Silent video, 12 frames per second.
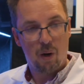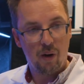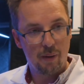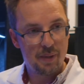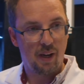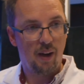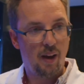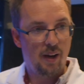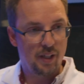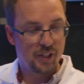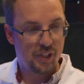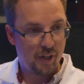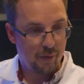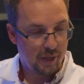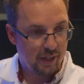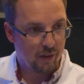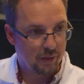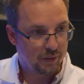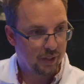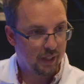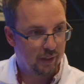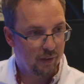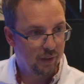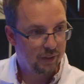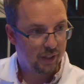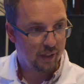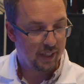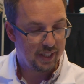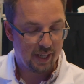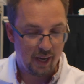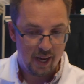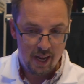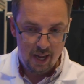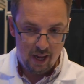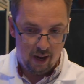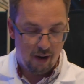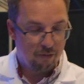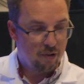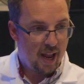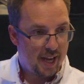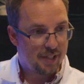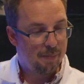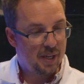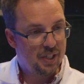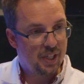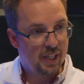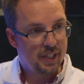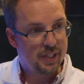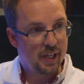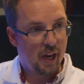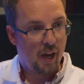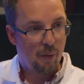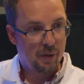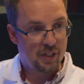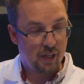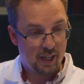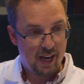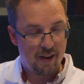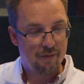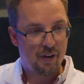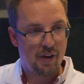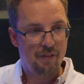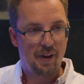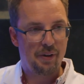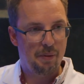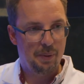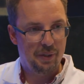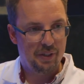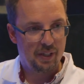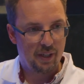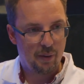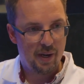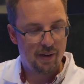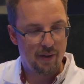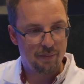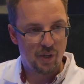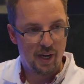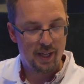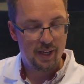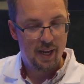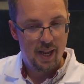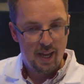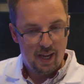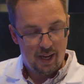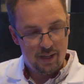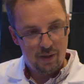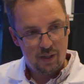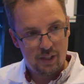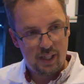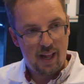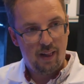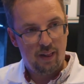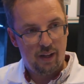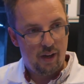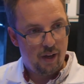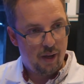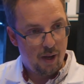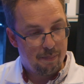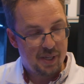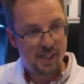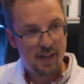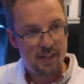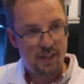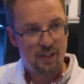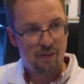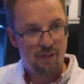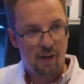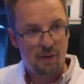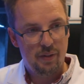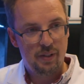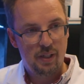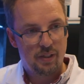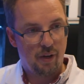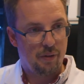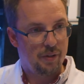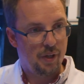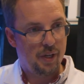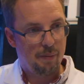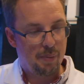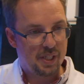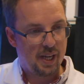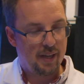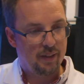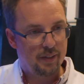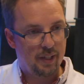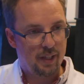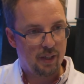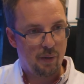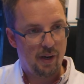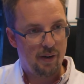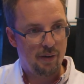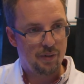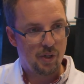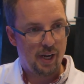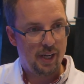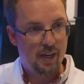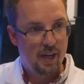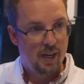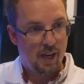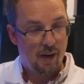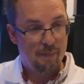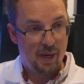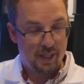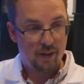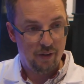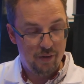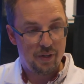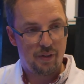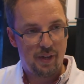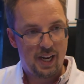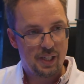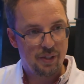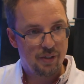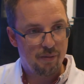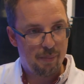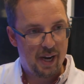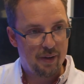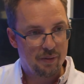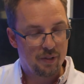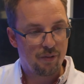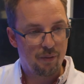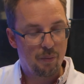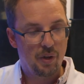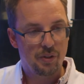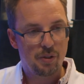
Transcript: polyped large stony corals they're called. So these are uh, rare species uh, which are again very valuable in the aquarium trade. And you can sell uh, a percentage of those, so 30% to the aquarium trade, and make hundreds of thousands of pounds from one